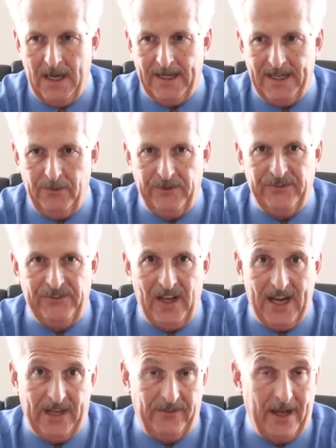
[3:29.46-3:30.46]
And he was
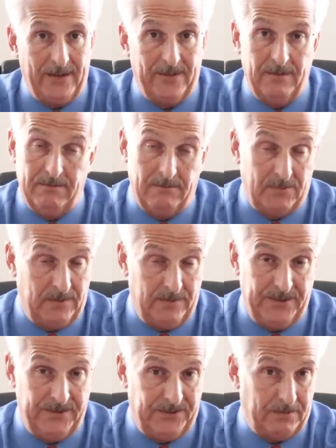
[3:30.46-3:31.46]
saying that
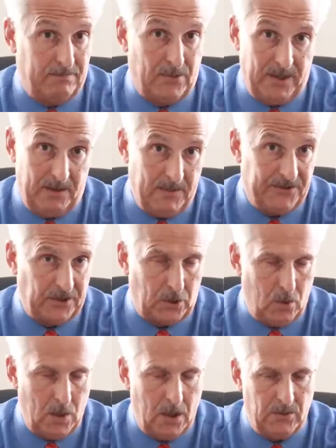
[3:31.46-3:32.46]
this is a pretty much a
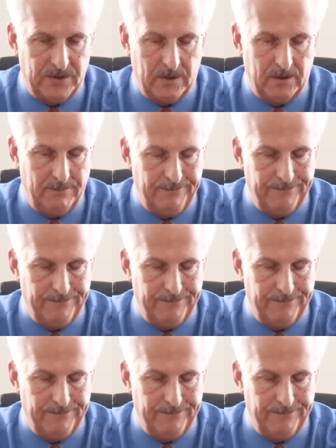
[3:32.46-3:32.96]
quote uh,